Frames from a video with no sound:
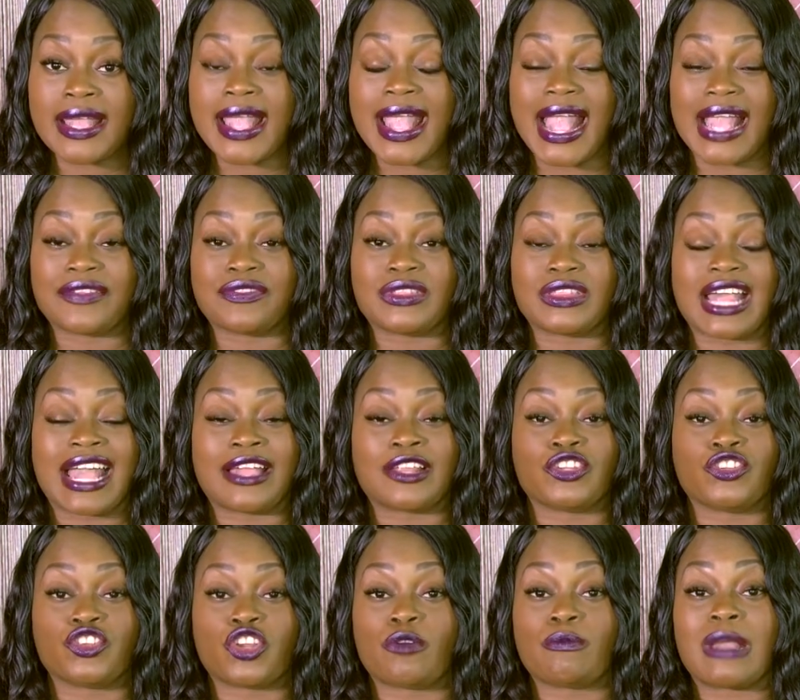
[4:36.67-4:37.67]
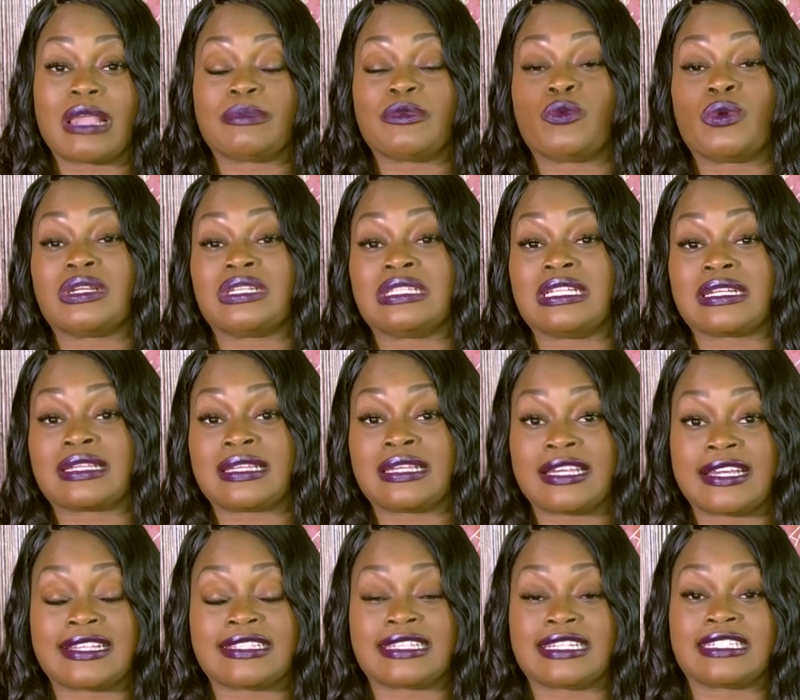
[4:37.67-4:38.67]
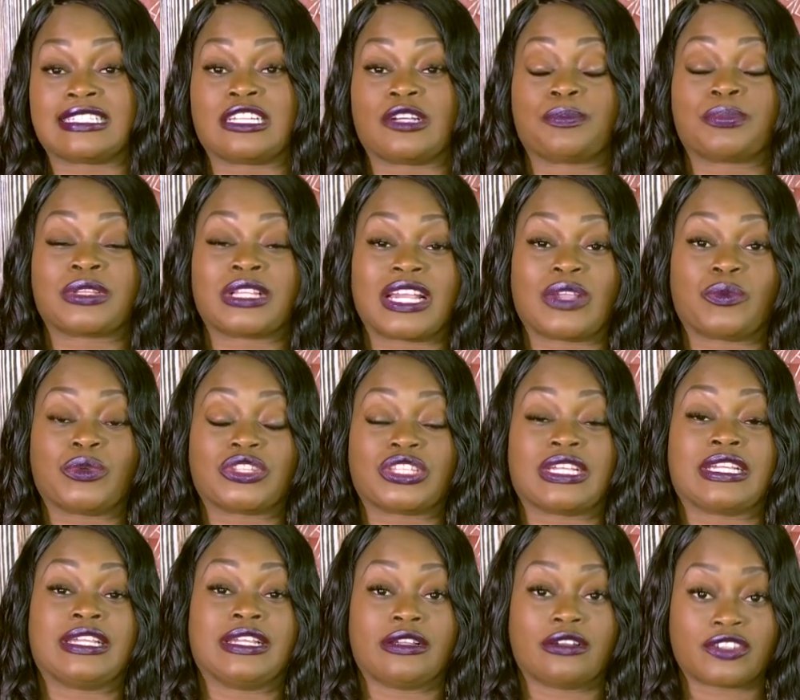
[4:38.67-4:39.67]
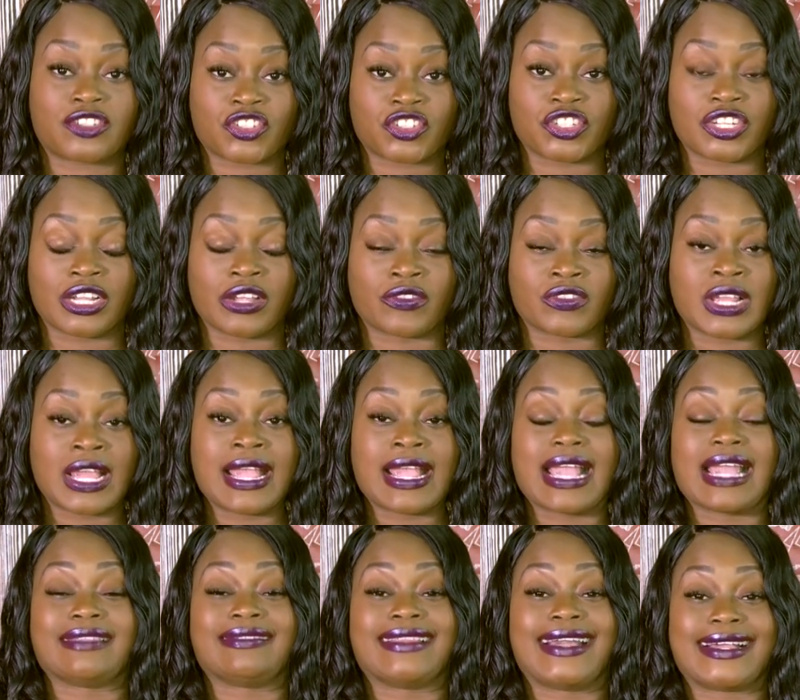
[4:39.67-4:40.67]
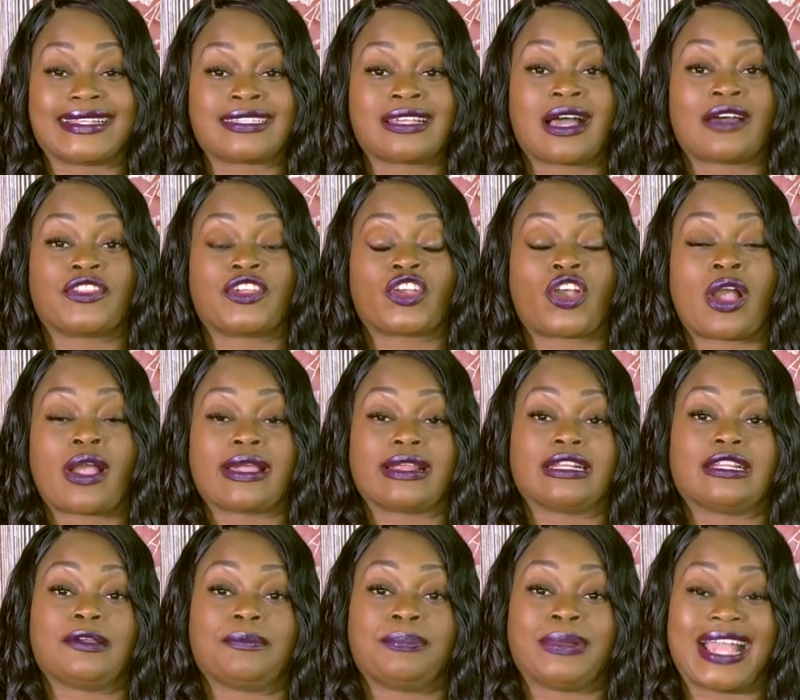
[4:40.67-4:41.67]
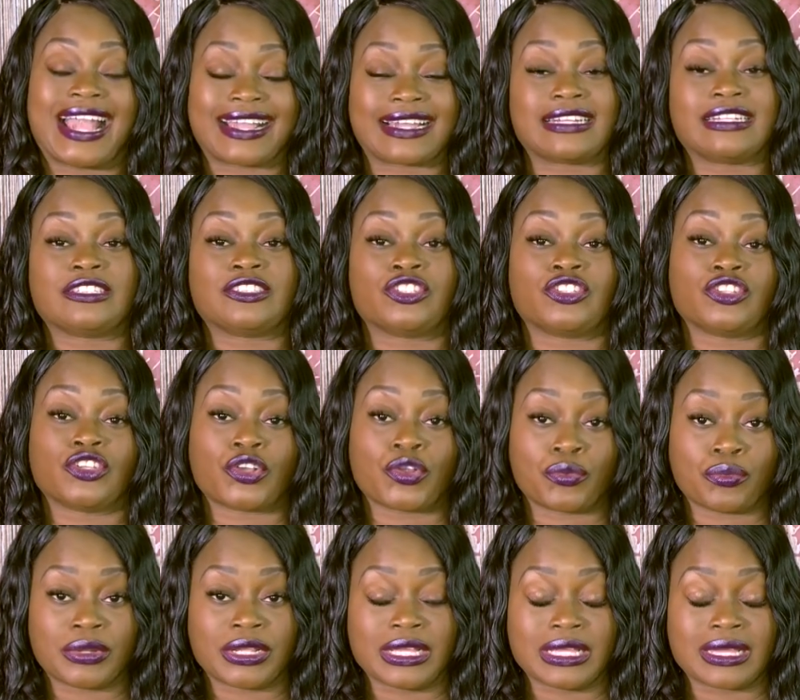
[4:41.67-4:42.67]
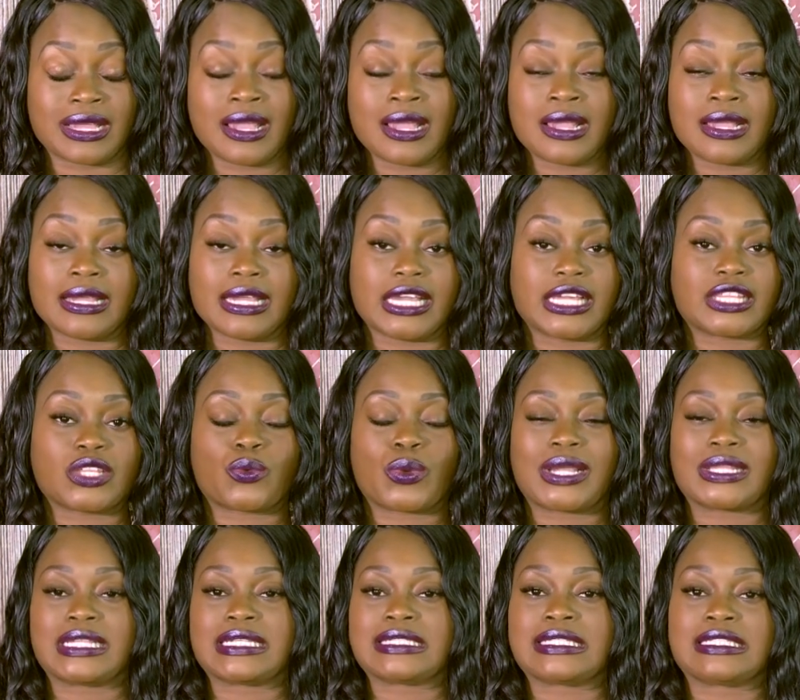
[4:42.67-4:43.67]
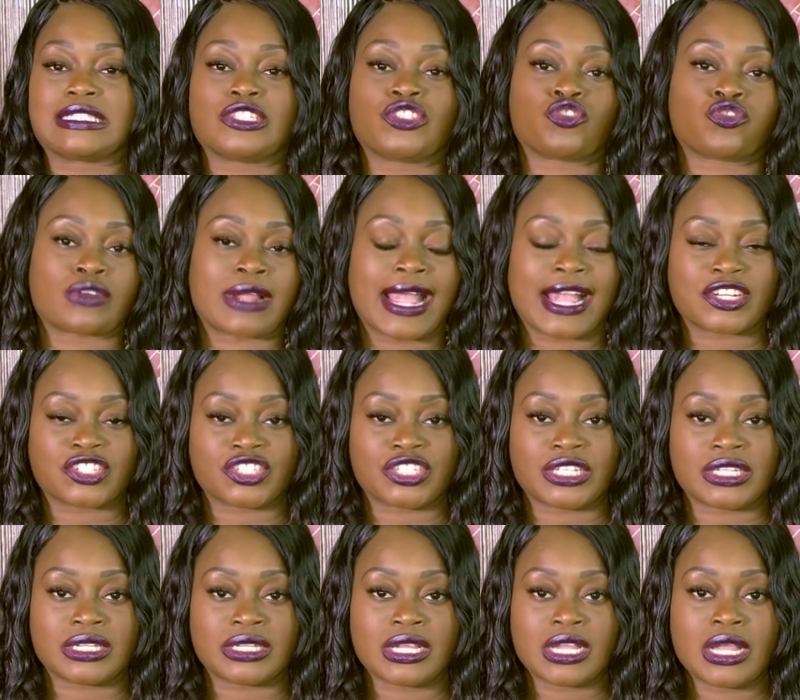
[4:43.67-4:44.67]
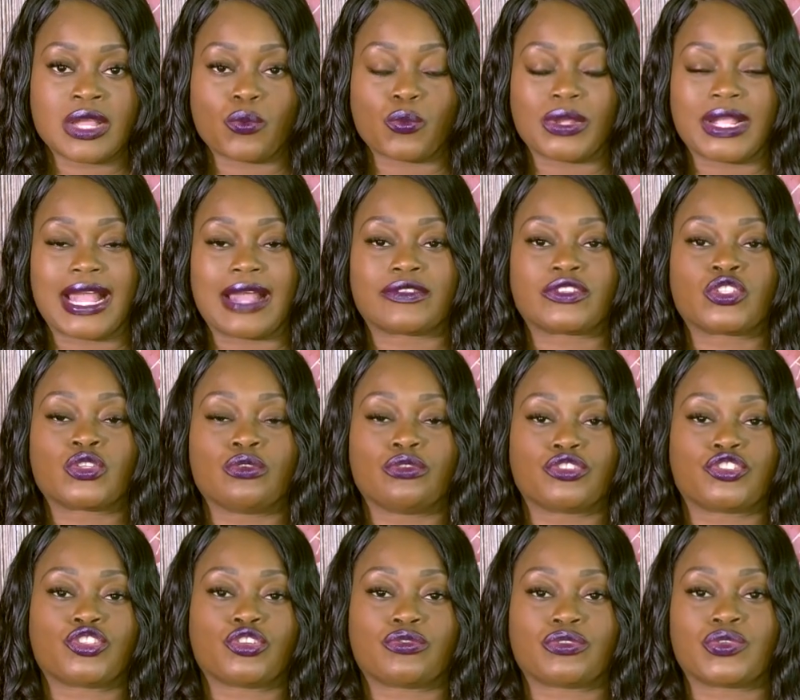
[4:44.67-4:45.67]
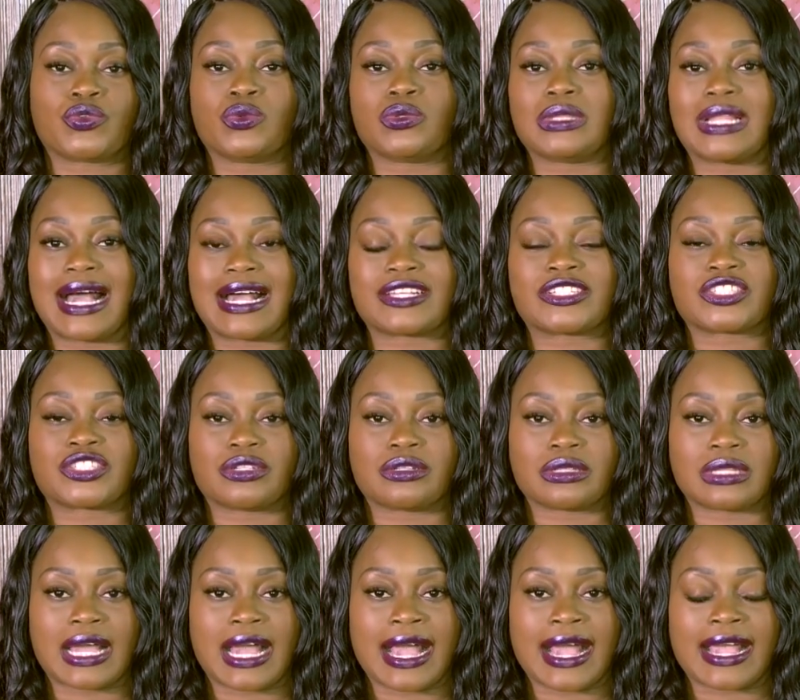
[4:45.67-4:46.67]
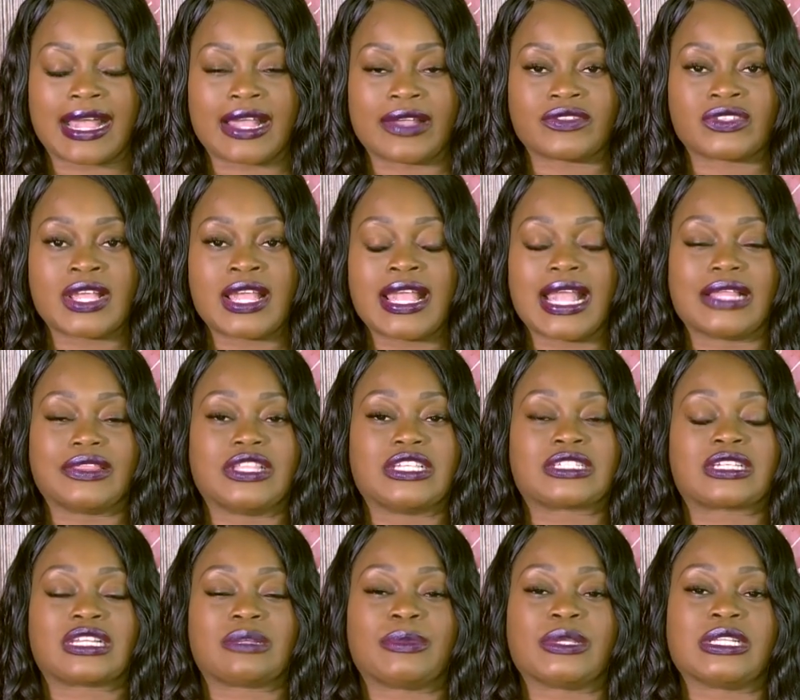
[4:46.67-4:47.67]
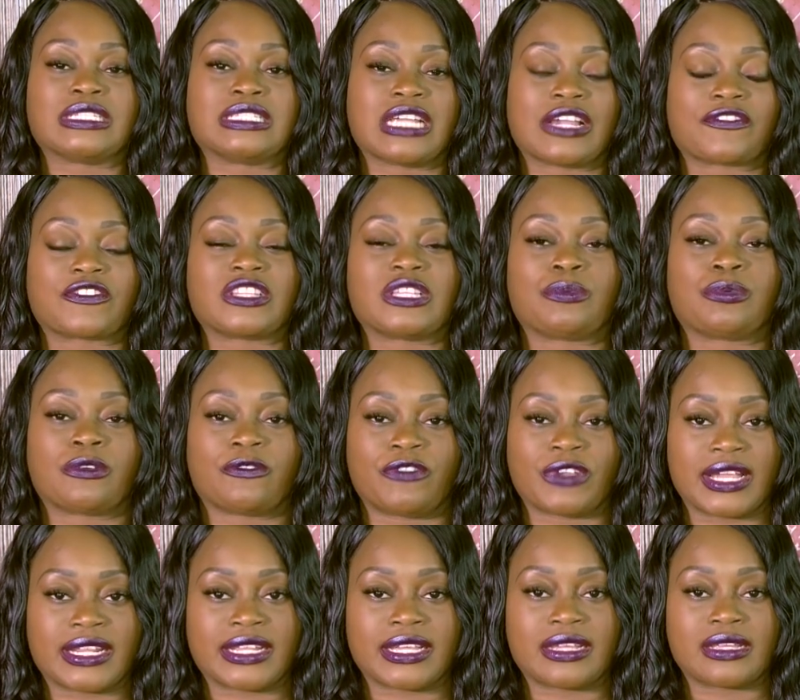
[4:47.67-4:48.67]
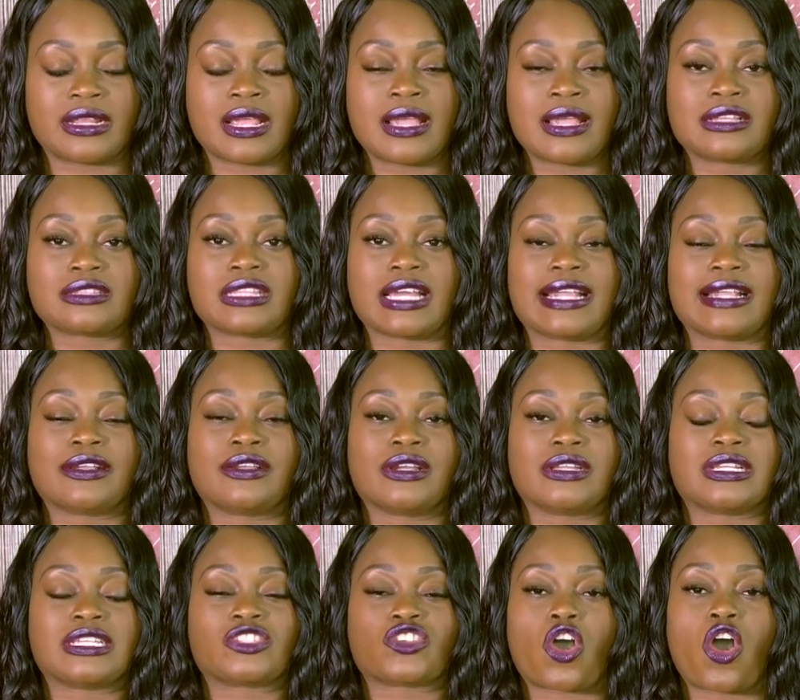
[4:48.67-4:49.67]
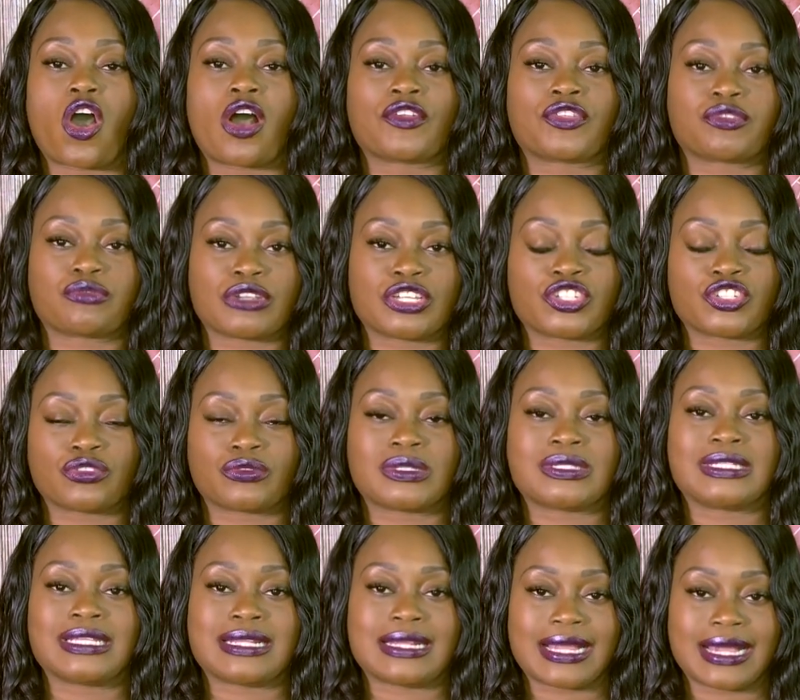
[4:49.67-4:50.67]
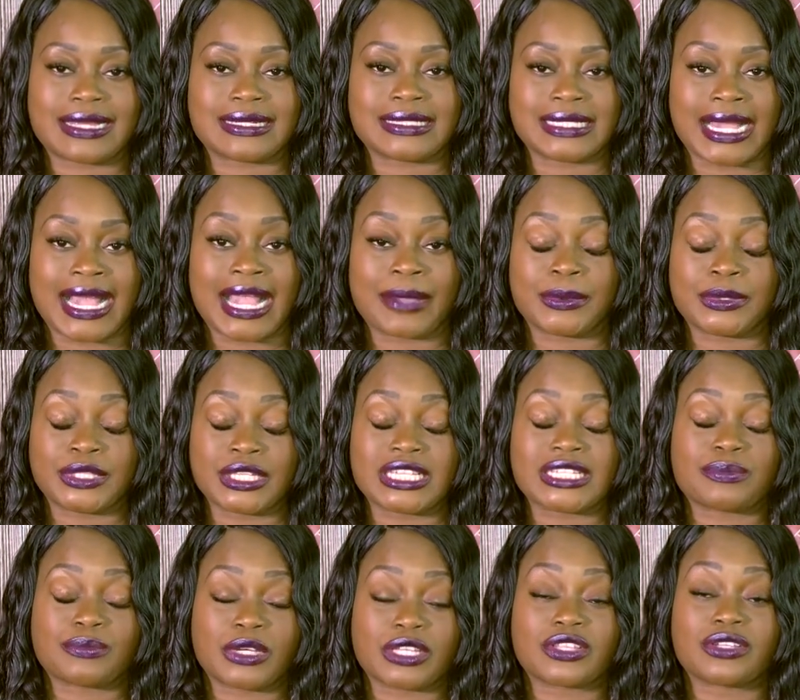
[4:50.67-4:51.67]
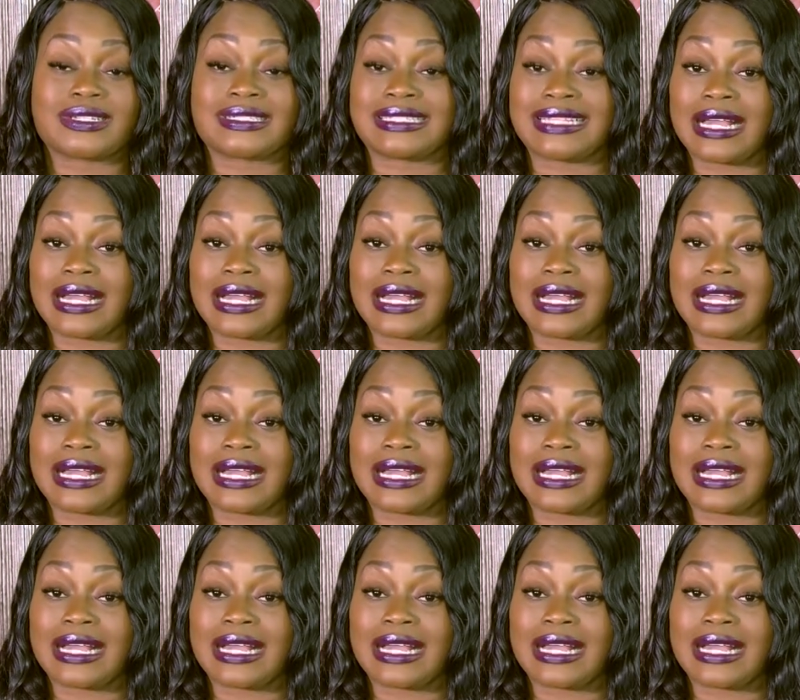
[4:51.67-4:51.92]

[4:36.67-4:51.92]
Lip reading: And that, you know, maybe one of the kids ended up playing with the gear shift, and that's how the car ended up backing into the creek. Either way, this was a tragedy. We have 2 children who lost their lives, and this could have been definitely prevented. Thank goodness all 3 children did not die, but this mother is